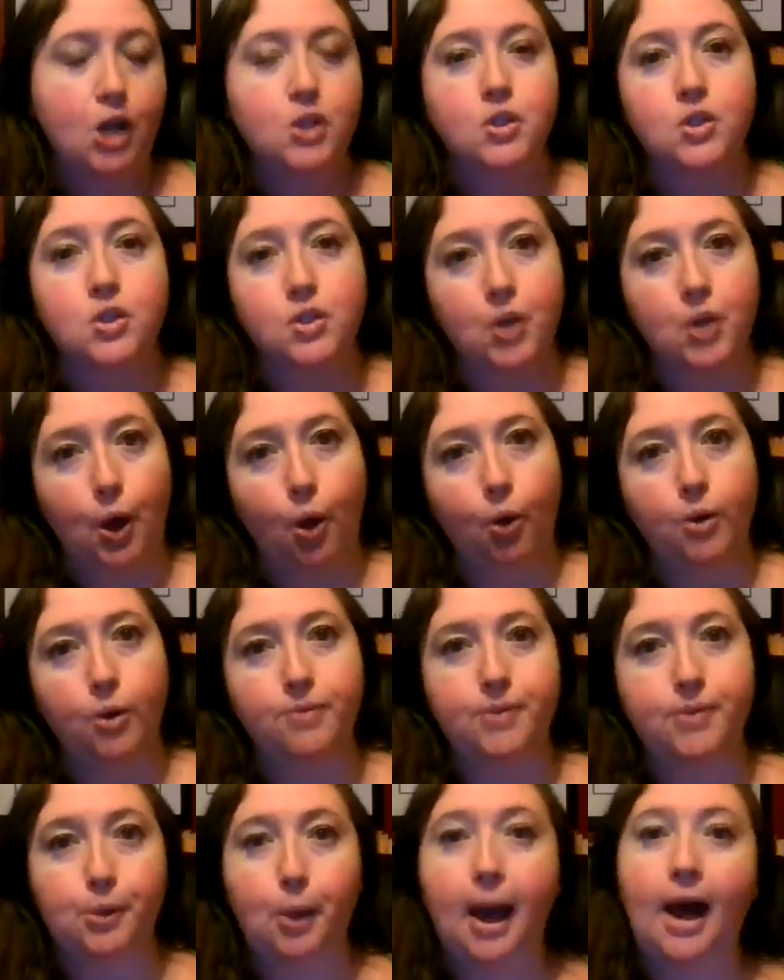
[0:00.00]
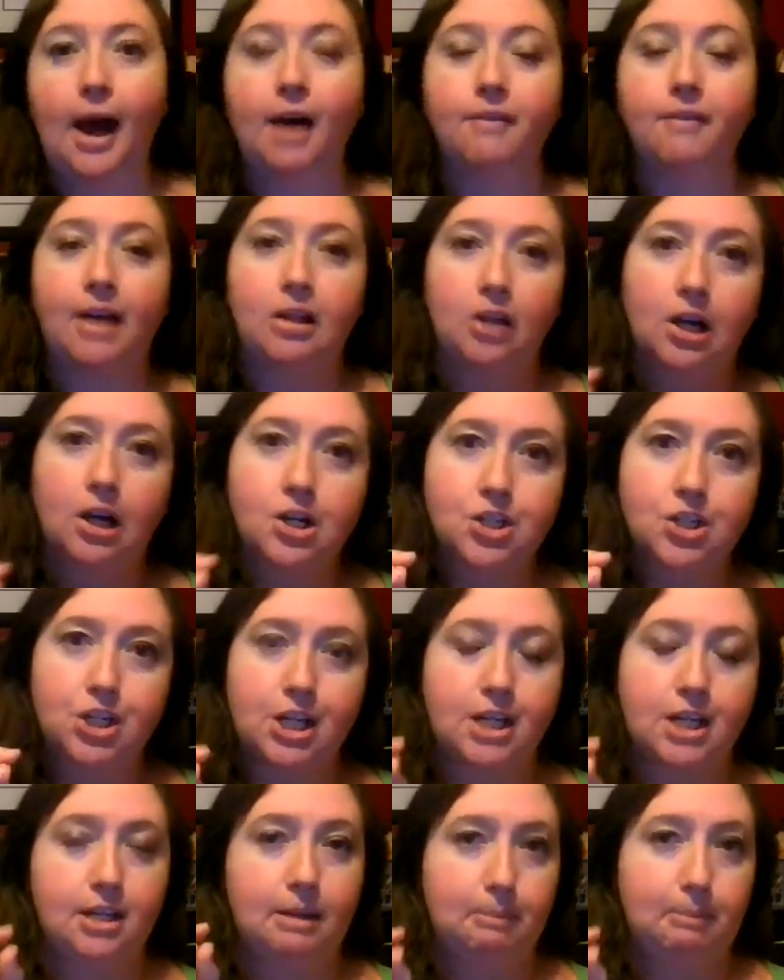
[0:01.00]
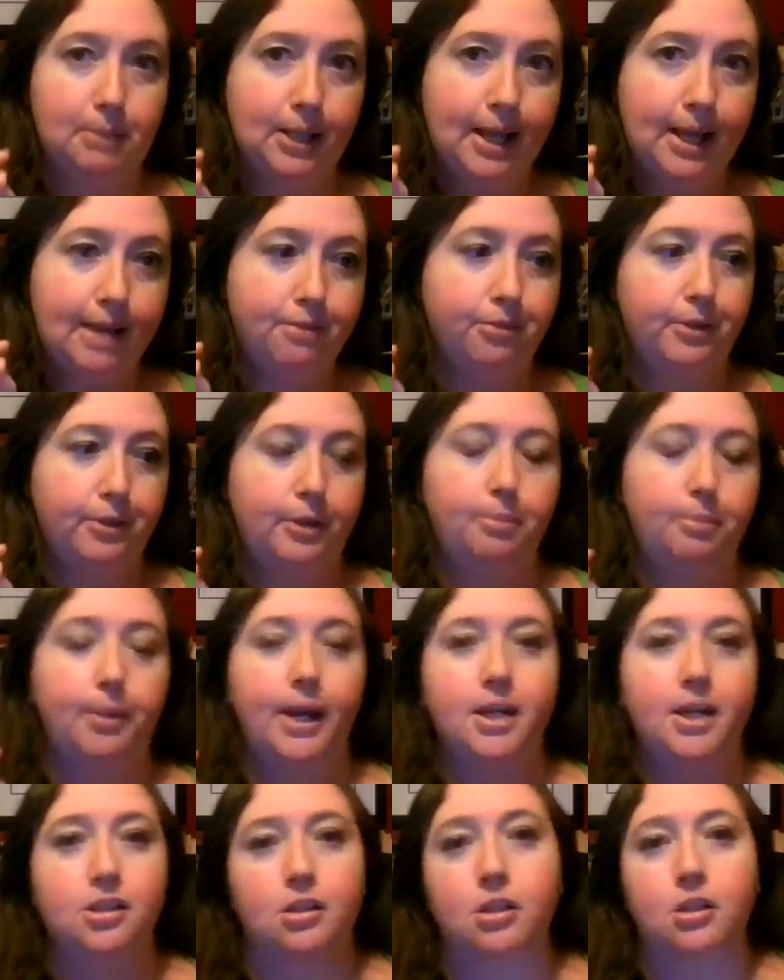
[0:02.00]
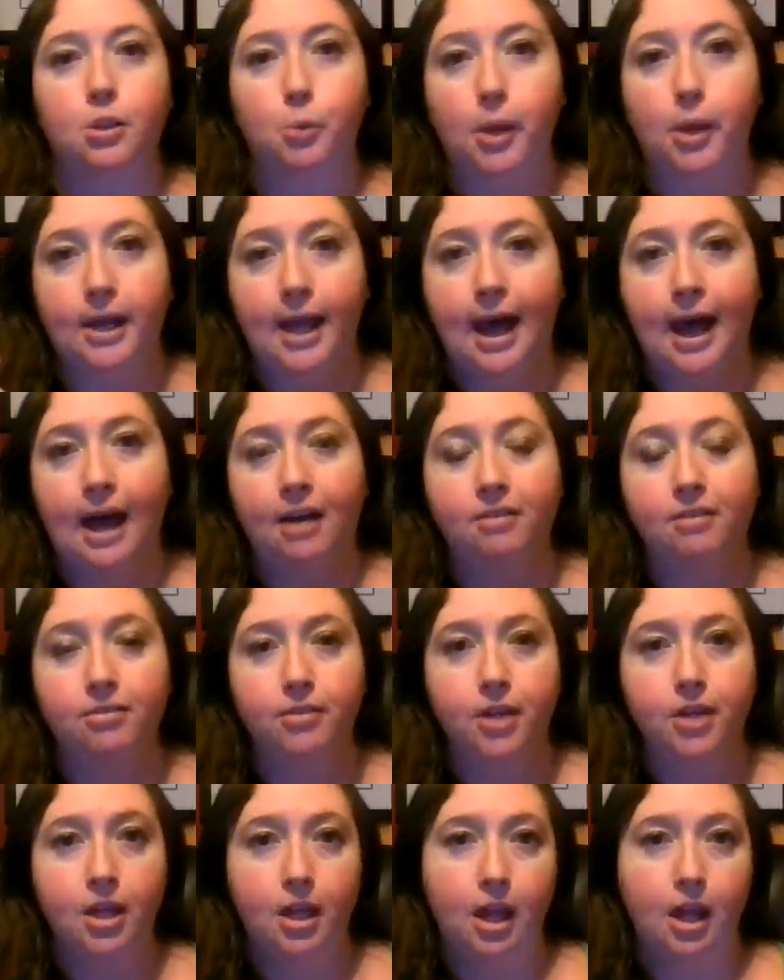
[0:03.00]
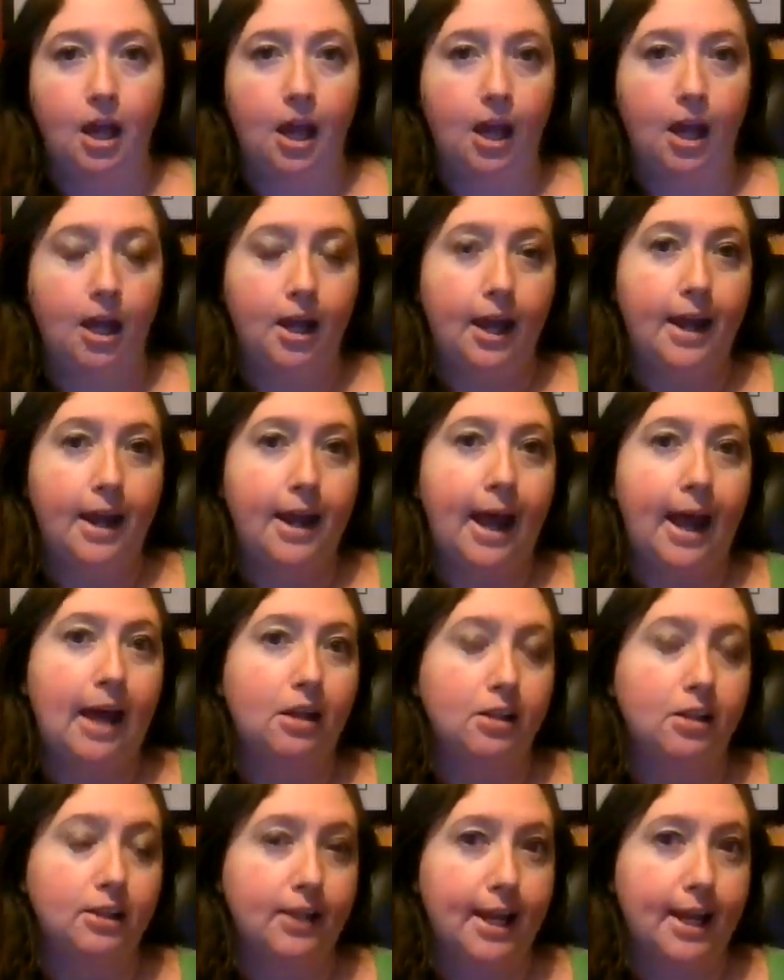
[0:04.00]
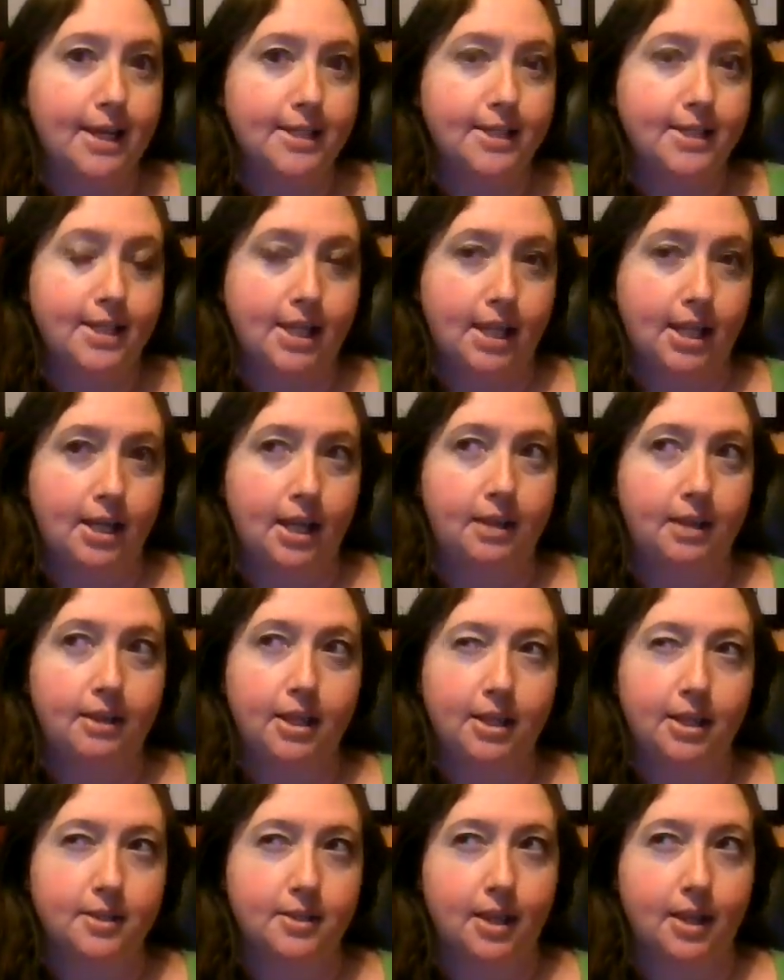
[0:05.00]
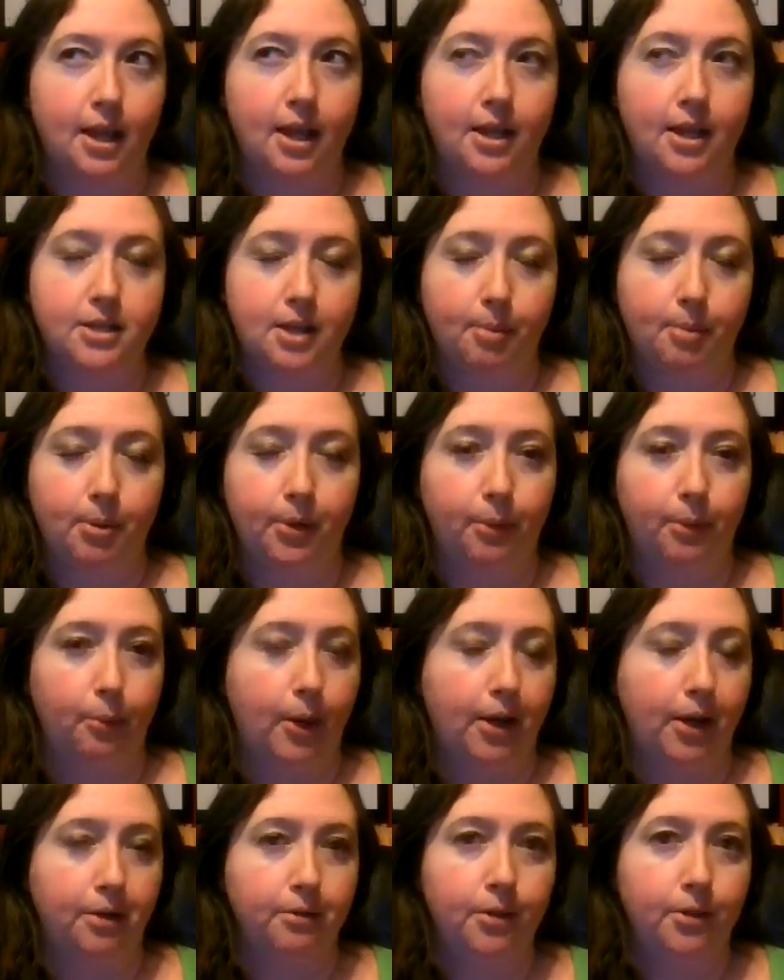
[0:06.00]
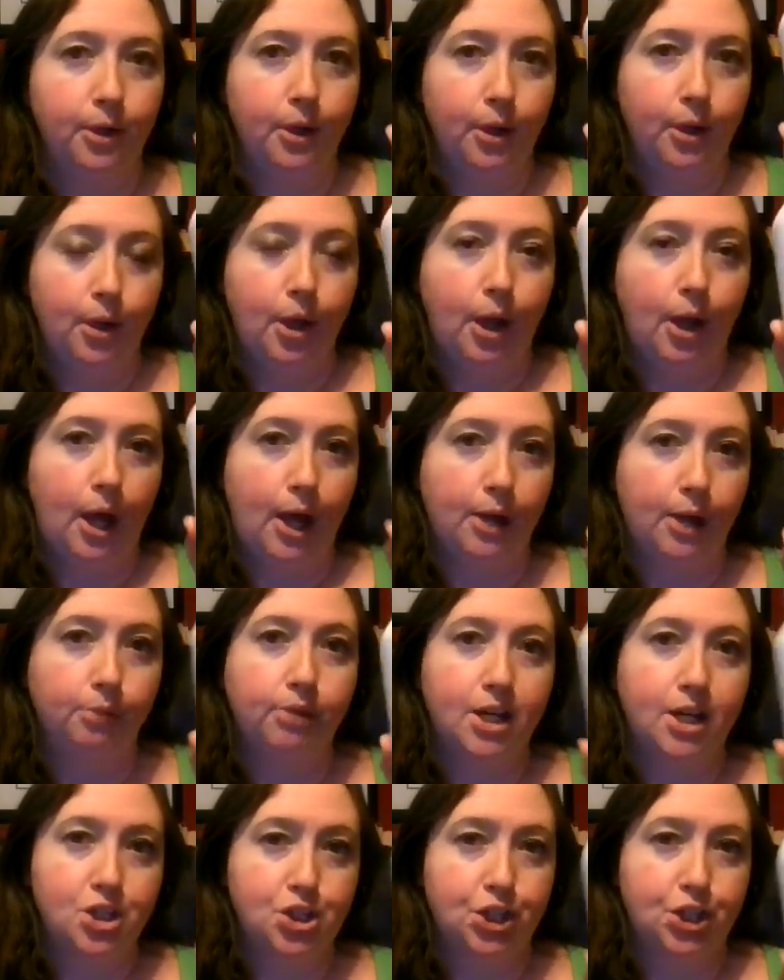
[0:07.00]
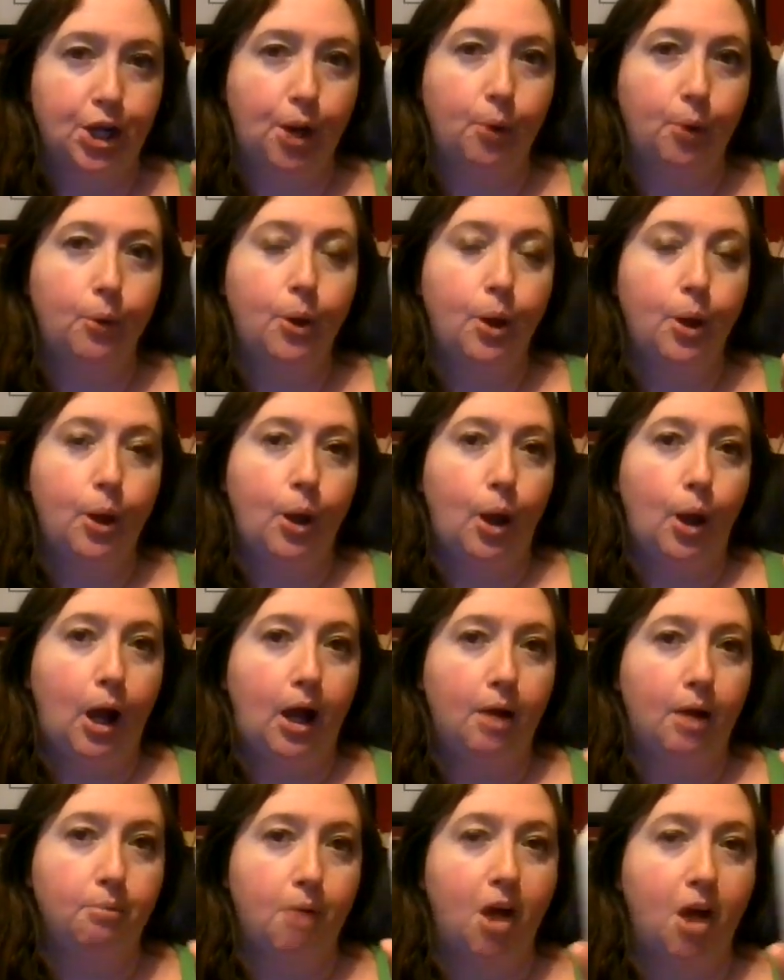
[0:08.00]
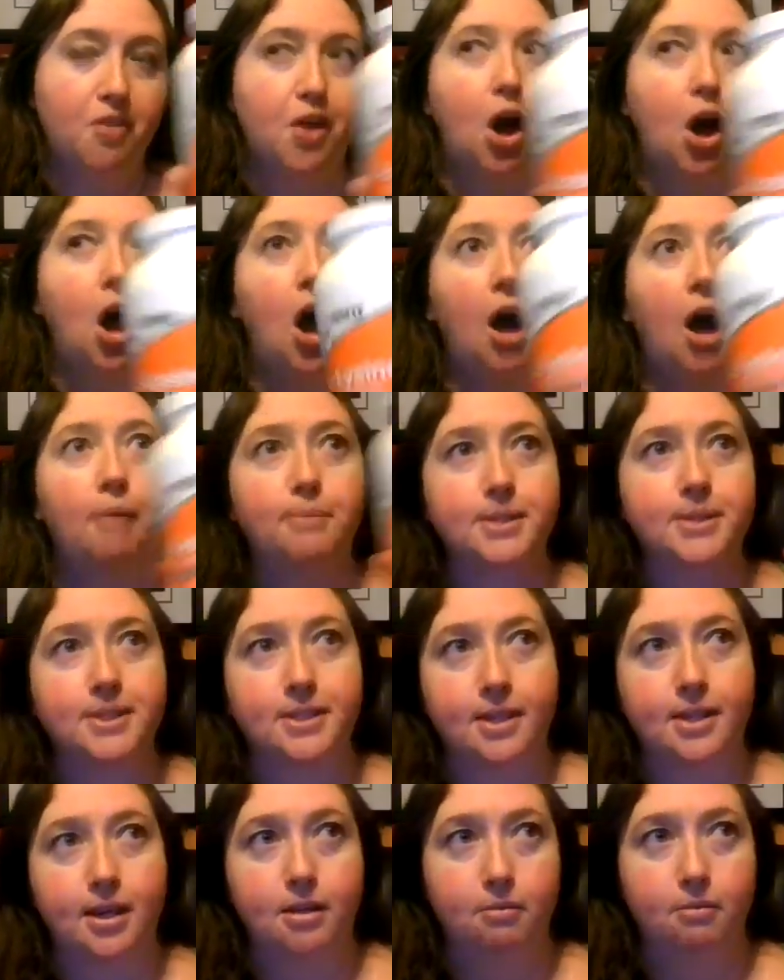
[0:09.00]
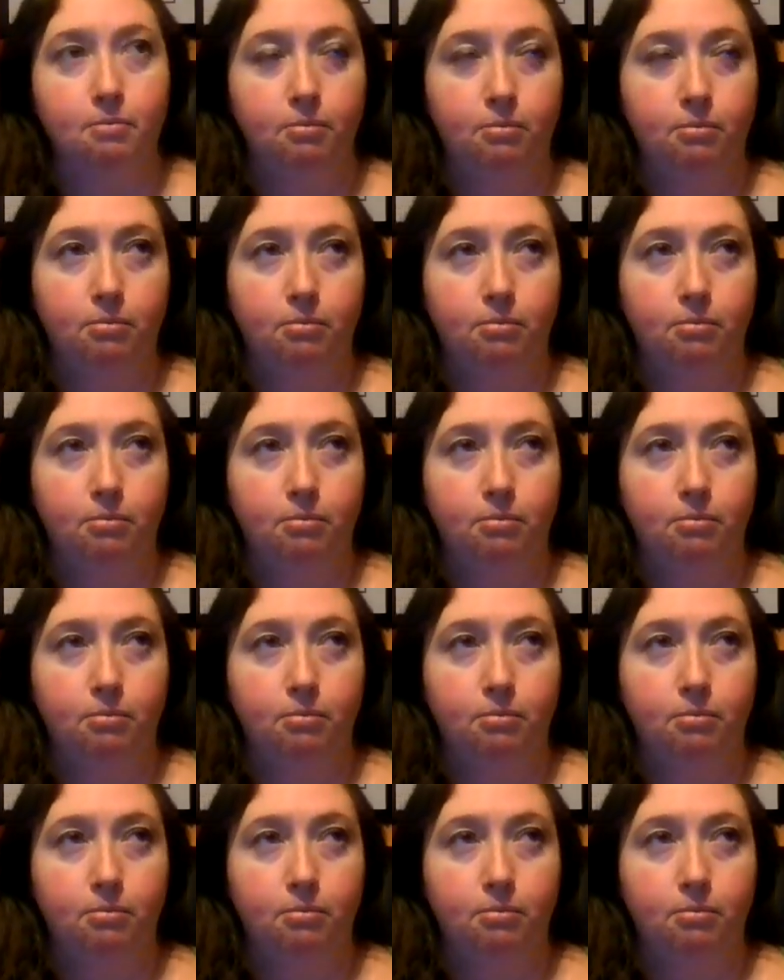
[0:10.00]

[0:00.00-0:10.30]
So if you have L-arginine in play for the brain, you're going to want to have an L-lysine. I think it's a double to one ratio on the opposite